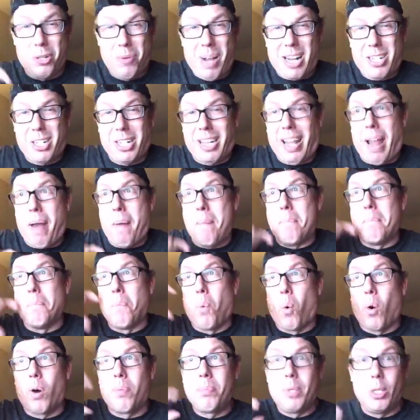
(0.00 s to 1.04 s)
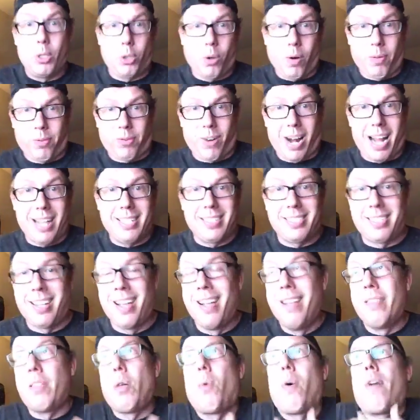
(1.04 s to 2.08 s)
you actually get more mutual friends
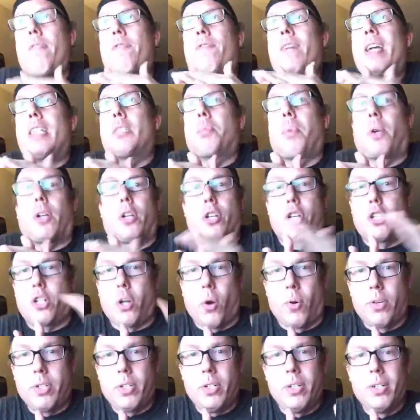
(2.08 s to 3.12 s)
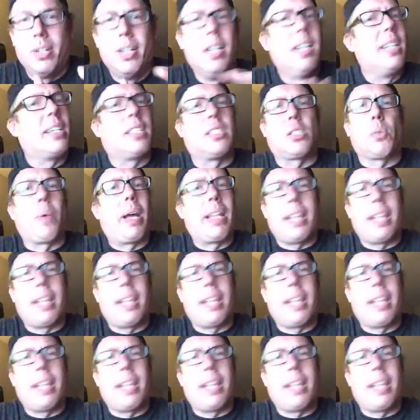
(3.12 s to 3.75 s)
than what Facebook is showing you because the